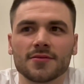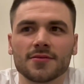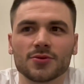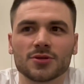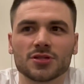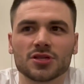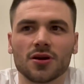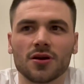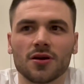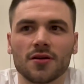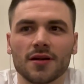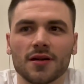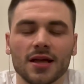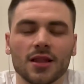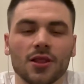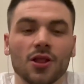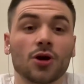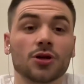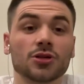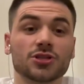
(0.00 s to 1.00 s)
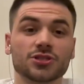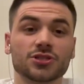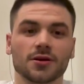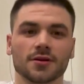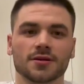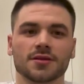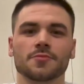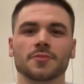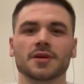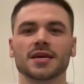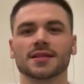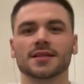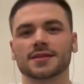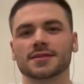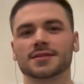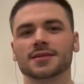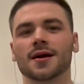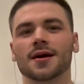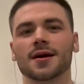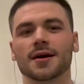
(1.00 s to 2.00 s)
was hard a large chunk to me at
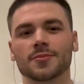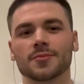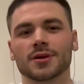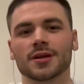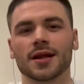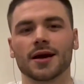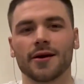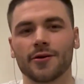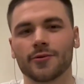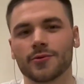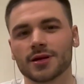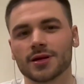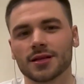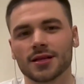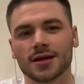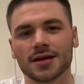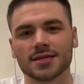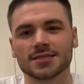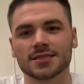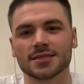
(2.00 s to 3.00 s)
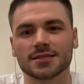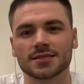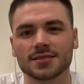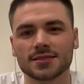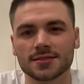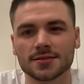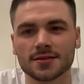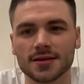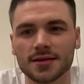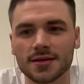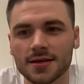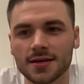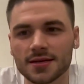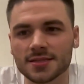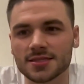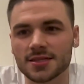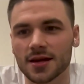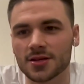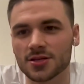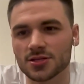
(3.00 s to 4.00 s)
the time, but now I realize it's
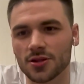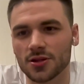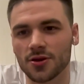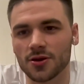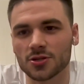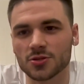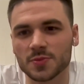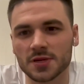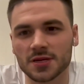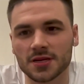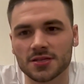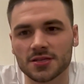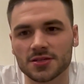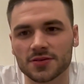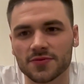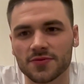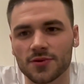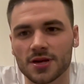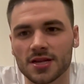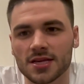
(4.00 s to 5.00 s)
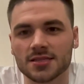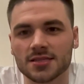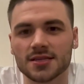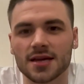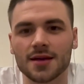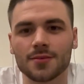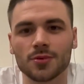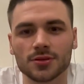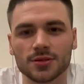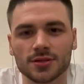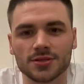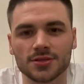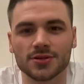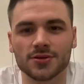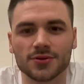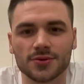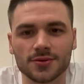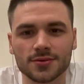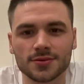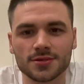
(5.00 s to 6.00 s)
it's not as large because of what he's able to
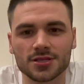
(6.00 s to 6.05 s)
do.